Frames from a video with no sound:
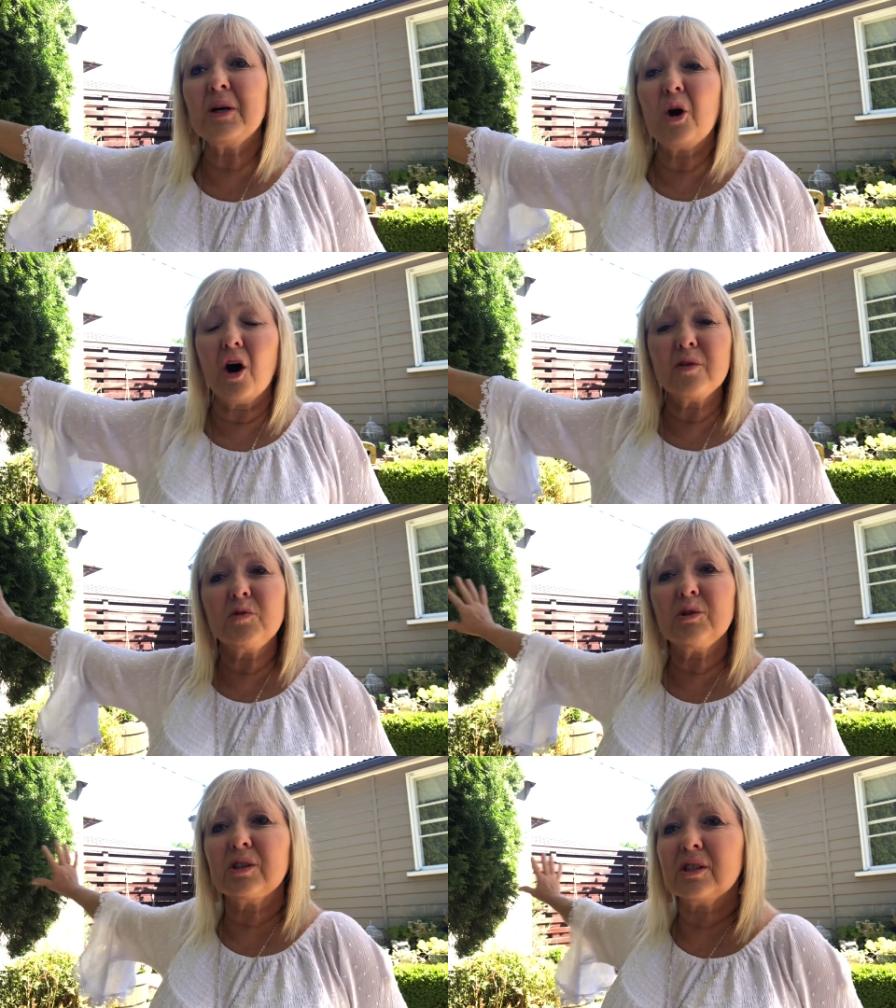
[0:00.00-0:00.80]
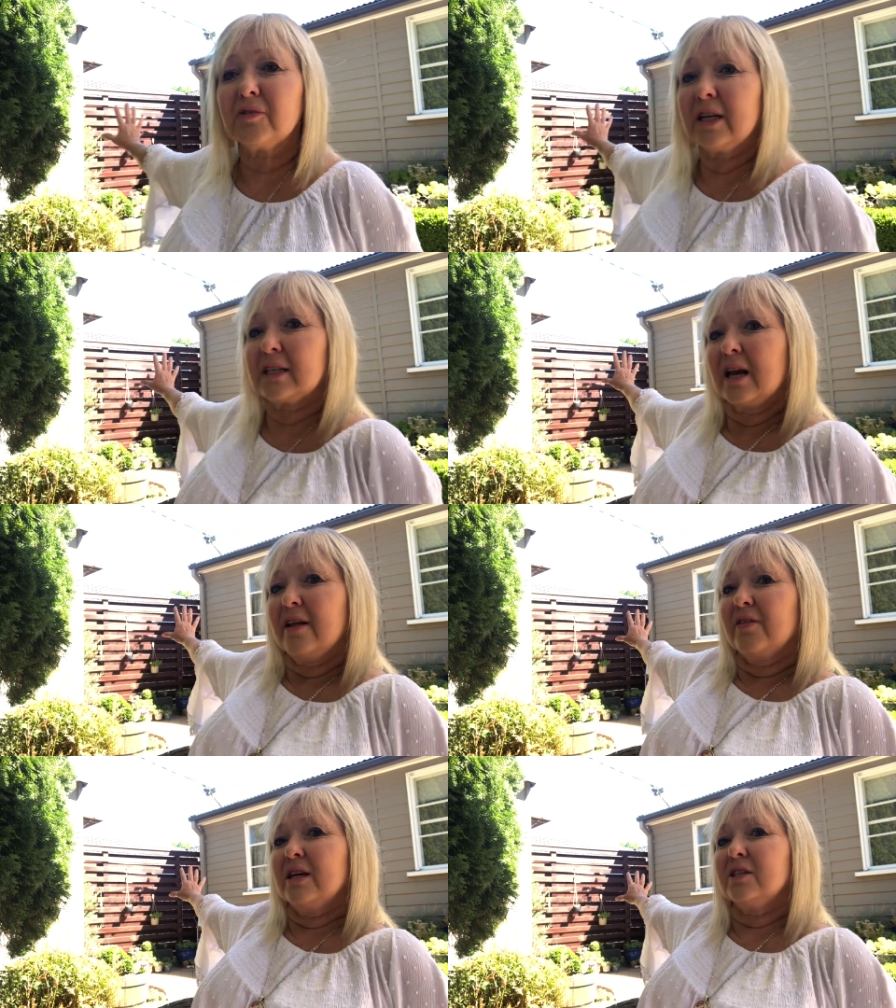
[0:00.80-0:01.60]
behind Wilson's fence.
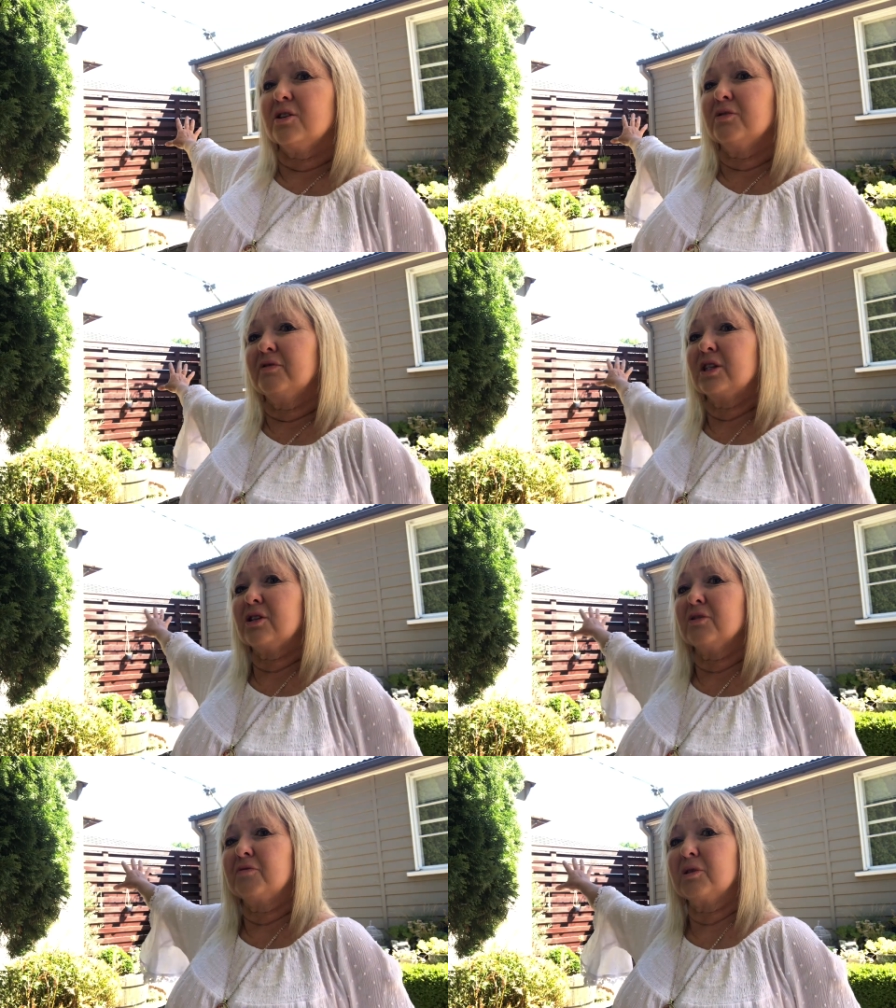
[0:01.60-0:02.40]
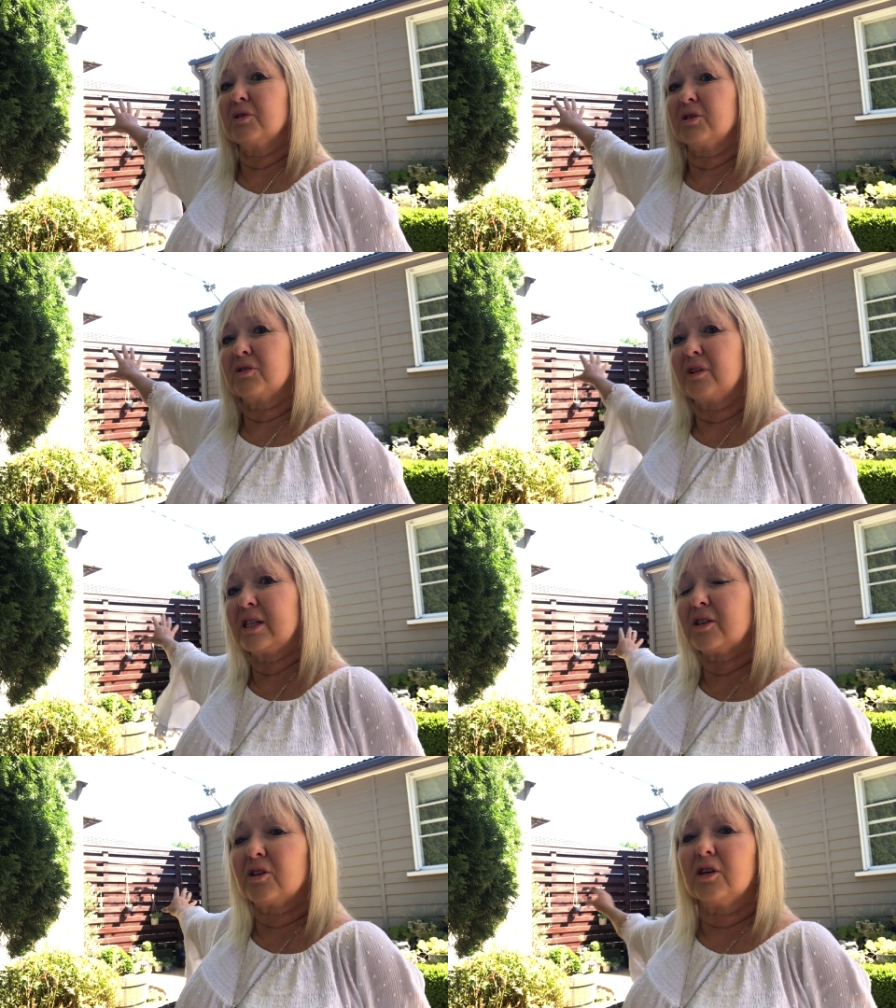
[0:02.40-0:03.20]
There's a good visual of Wilson's
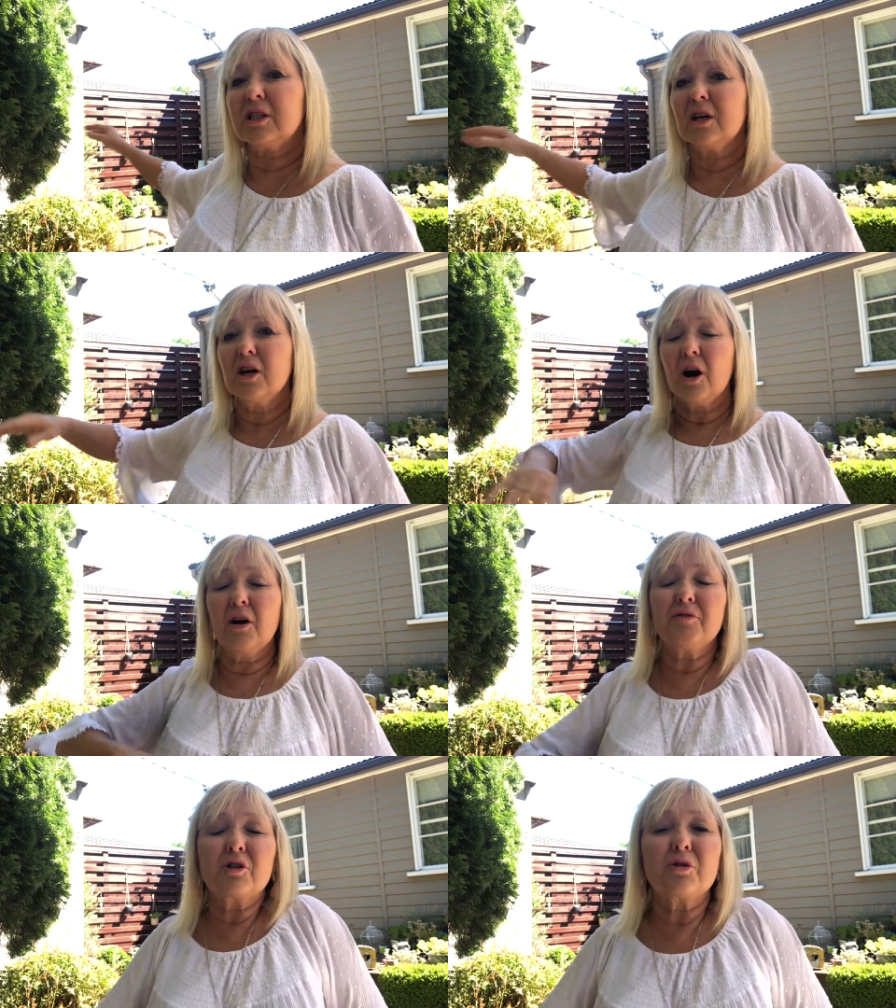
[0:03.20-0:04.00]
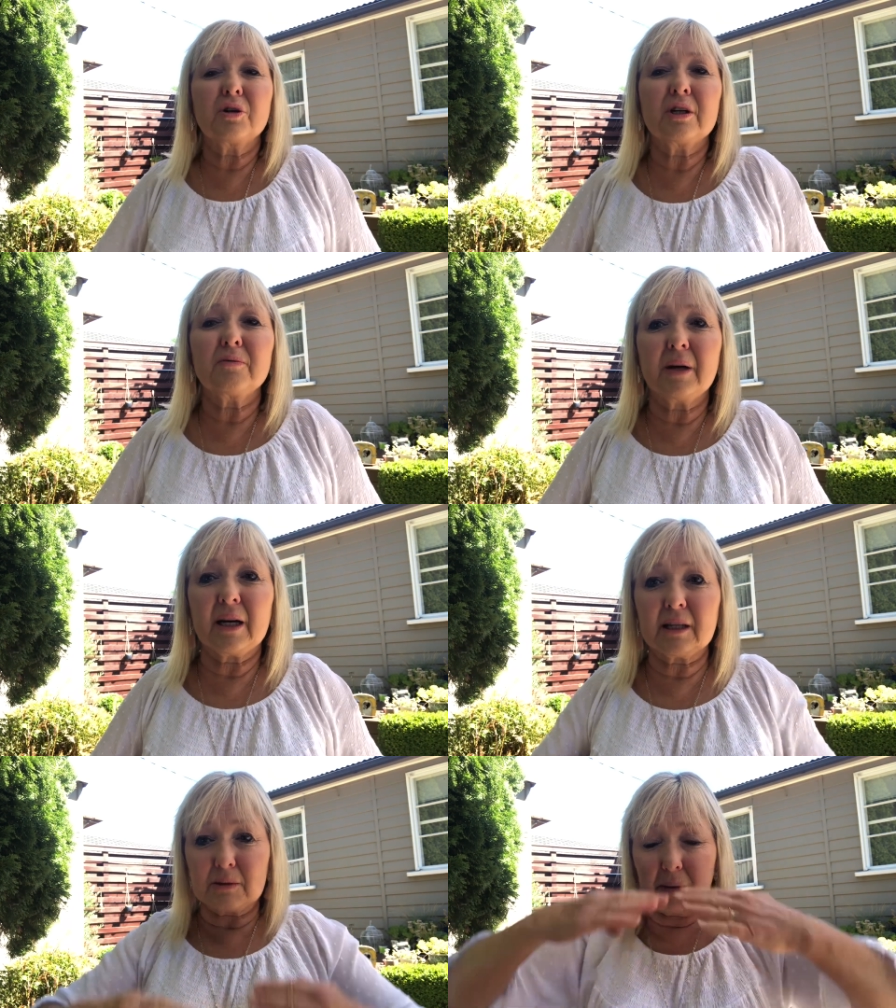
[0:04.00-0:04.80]
fence, guys. I often talk here about
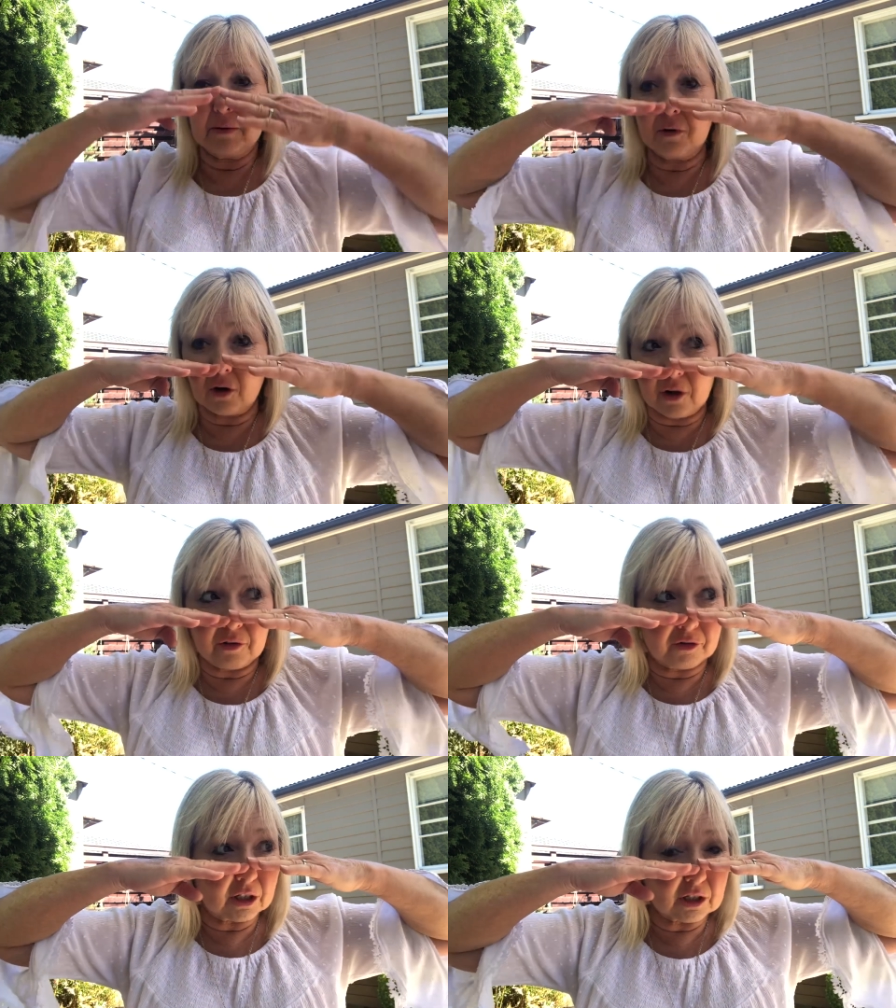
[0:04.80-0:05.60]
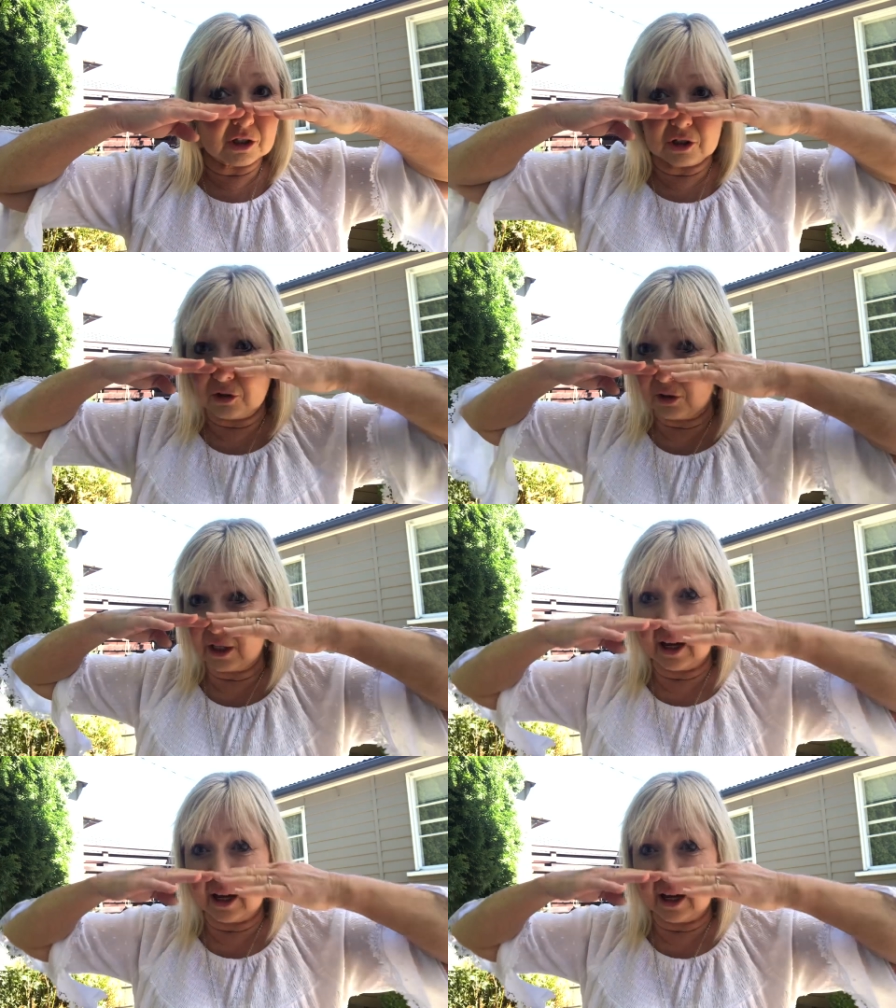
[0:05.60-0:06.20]
us being behind the fence, just looking